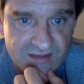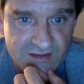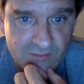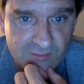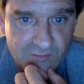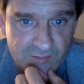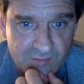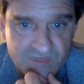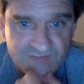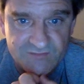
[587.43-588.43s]
there were
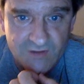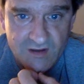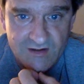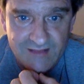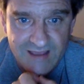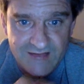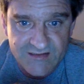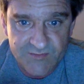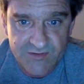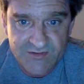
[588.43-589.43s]
reports of loud,
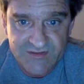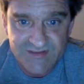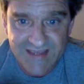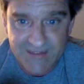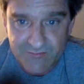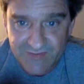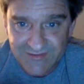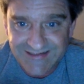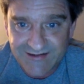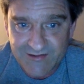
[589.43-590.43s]
explosions at a
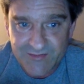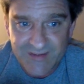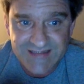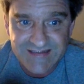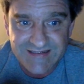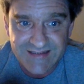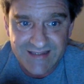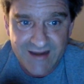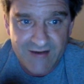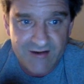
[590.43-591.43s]
military base in
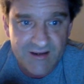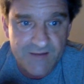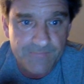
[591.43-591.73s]
the area